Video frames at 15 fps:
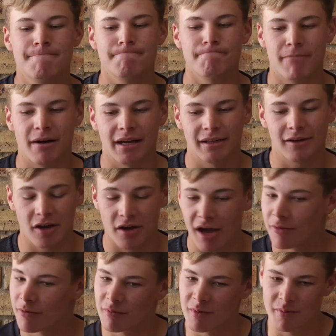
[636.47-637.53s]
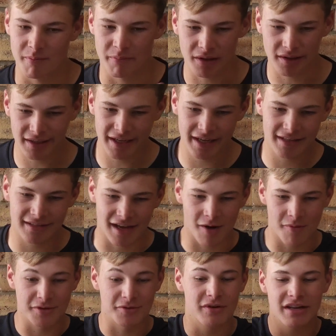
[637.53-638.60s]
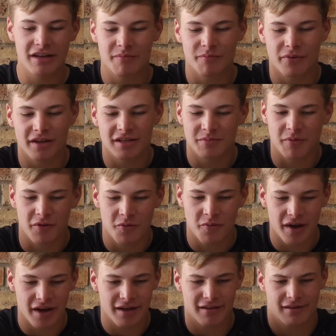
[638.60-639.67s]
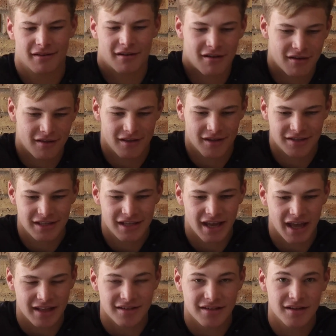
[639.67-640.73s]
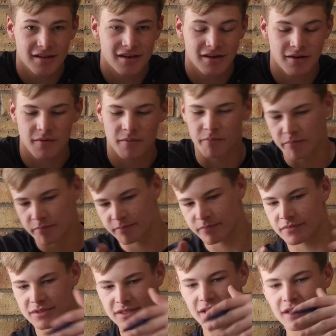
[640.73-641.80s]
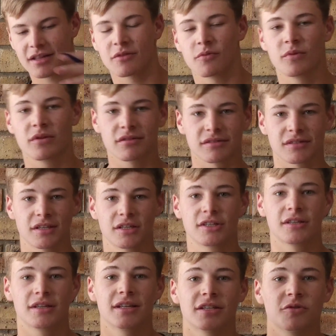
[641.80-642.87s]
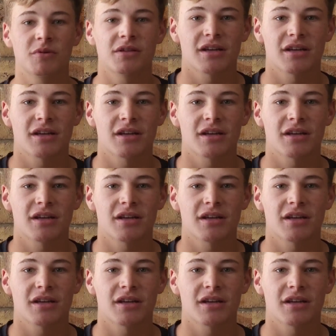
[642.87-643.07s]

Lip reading: But I can remember building it, and I was really impressed by the way this thing can turning the wheels into each